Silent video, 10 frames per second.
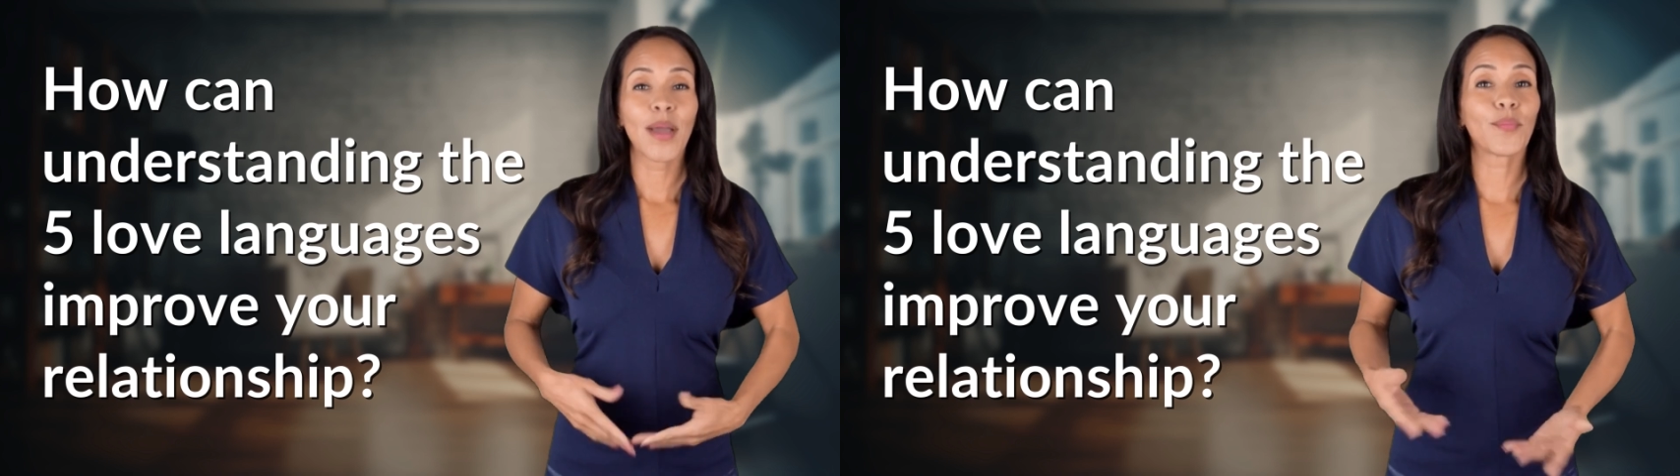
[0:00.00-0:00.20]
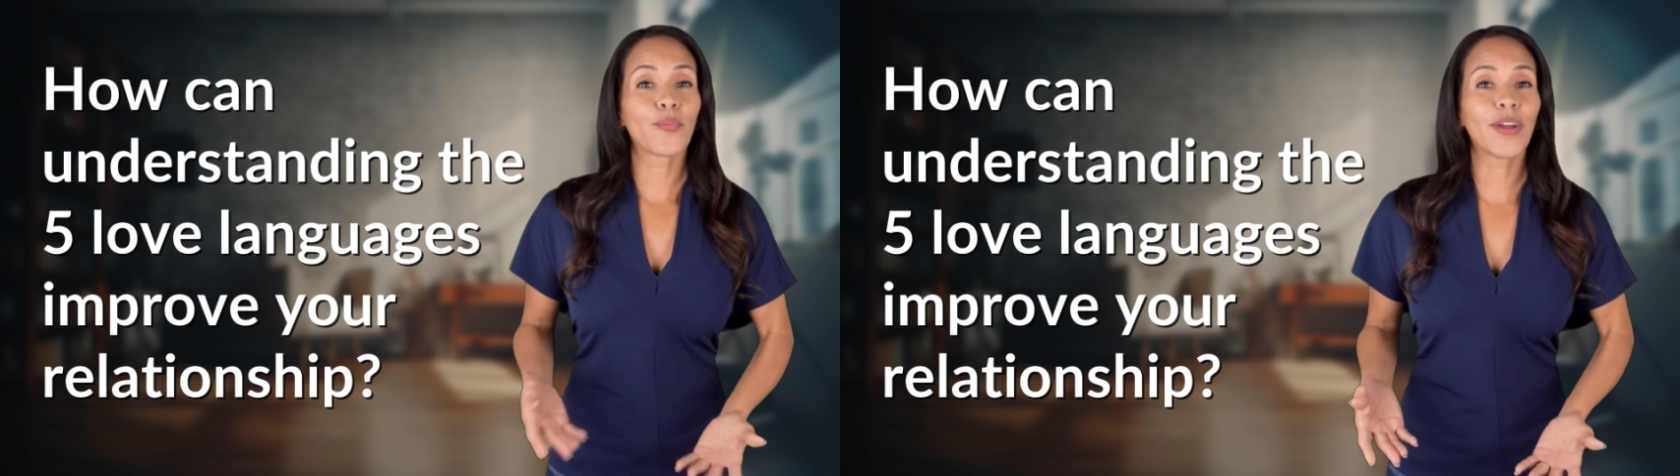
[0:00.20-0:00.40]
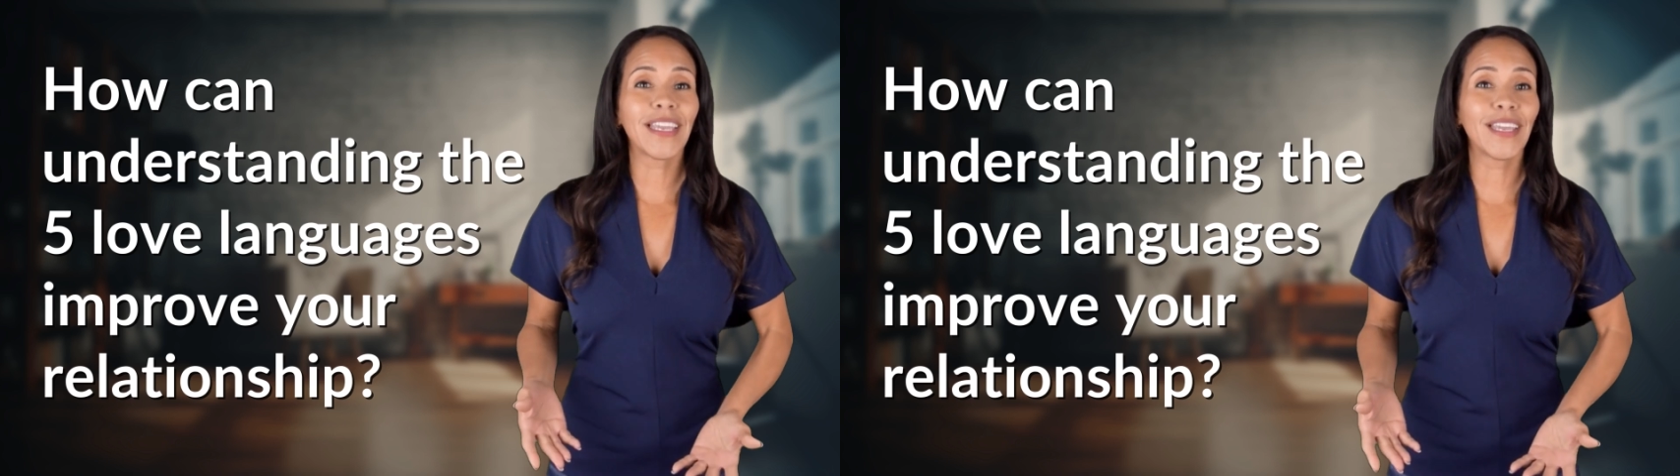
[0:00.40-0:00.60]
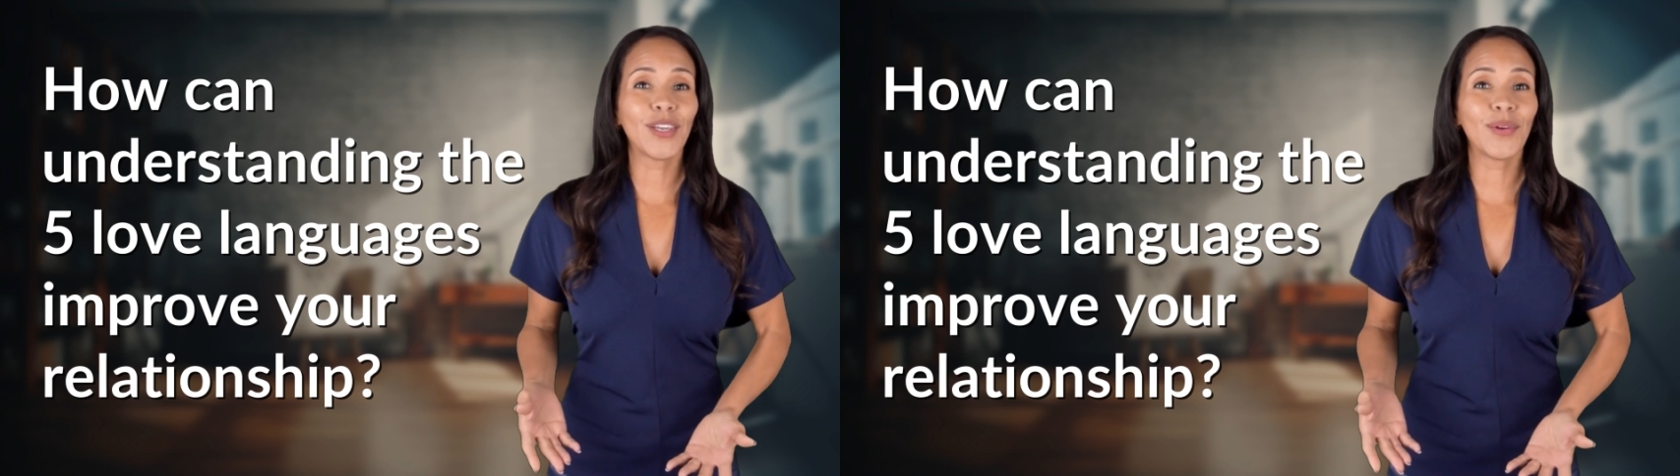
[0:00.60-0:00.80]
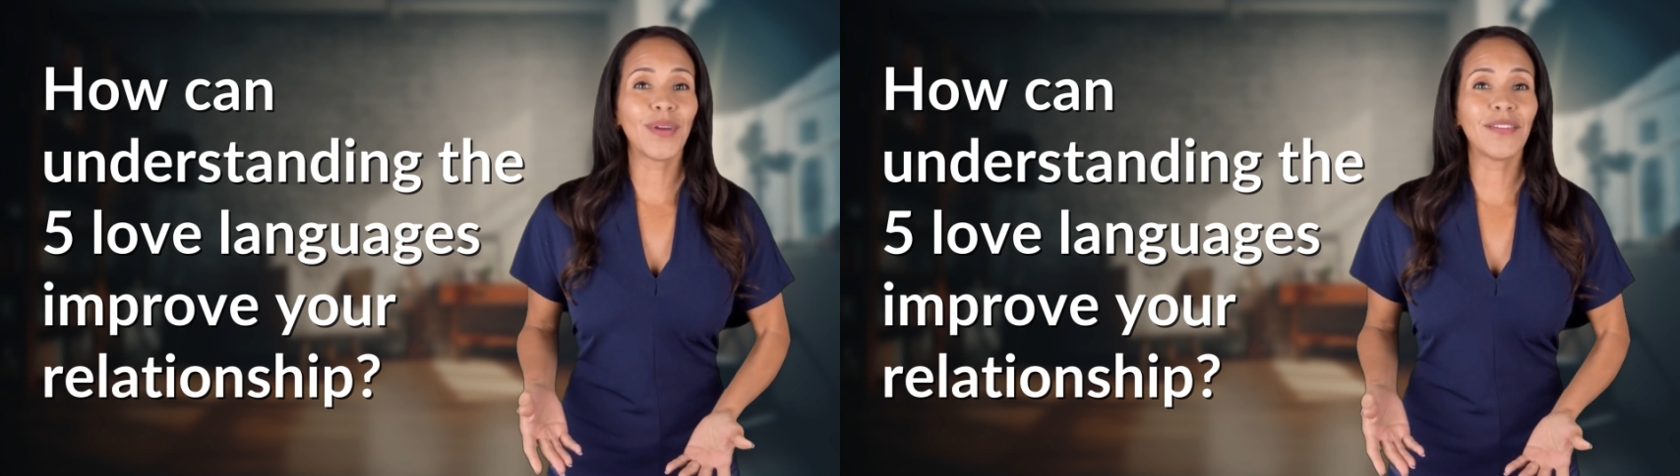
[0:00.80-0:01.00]
bringing
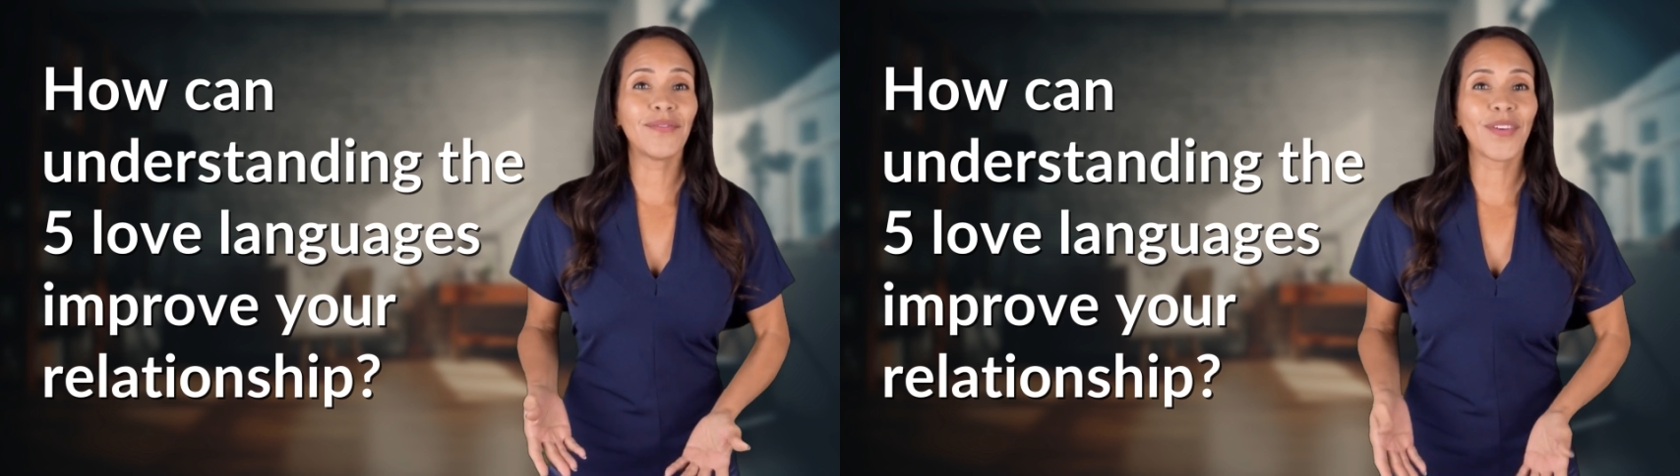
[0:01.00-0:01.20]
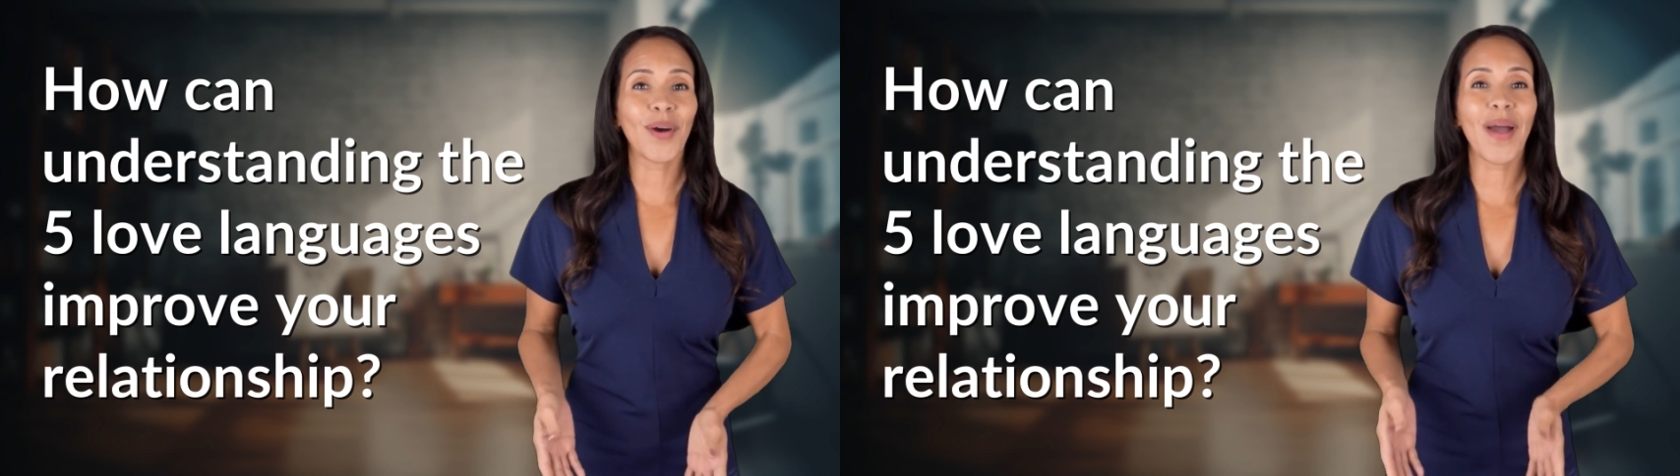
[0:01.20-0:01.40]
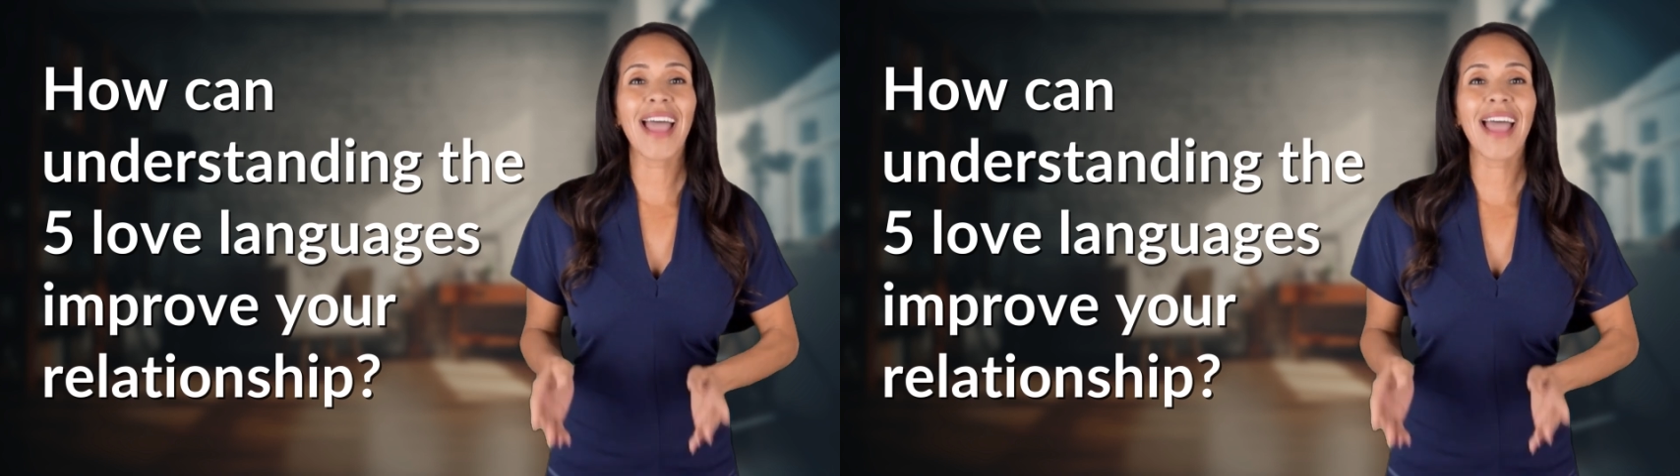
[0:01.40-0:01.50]
you info